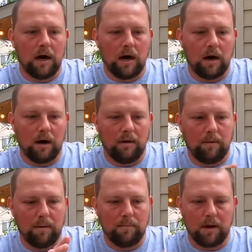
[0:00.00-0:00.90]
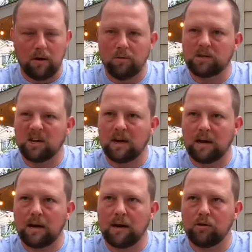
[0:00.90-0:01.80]
But once you
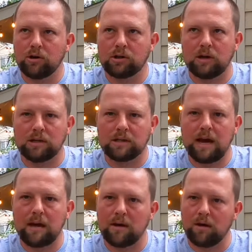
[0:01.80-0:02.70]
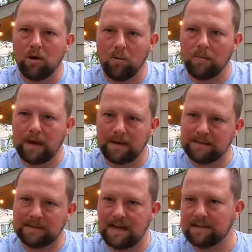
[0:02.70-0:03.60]
get kind of hooked on a skate, you hope that
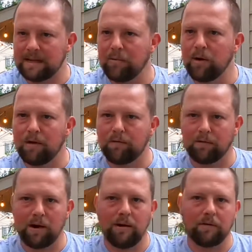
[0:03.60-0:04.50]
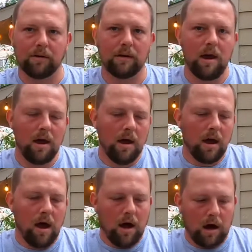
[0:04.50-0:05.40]
it stays that way forever.
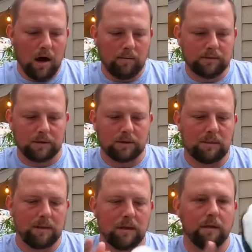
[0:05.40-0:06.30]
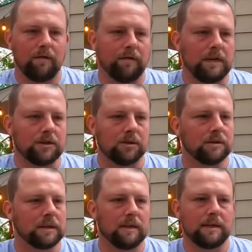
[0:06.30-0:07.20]
So some of the
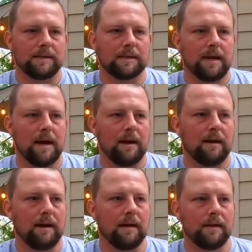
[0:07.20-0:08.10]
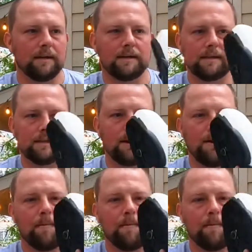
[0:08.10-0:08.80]
features of this skate is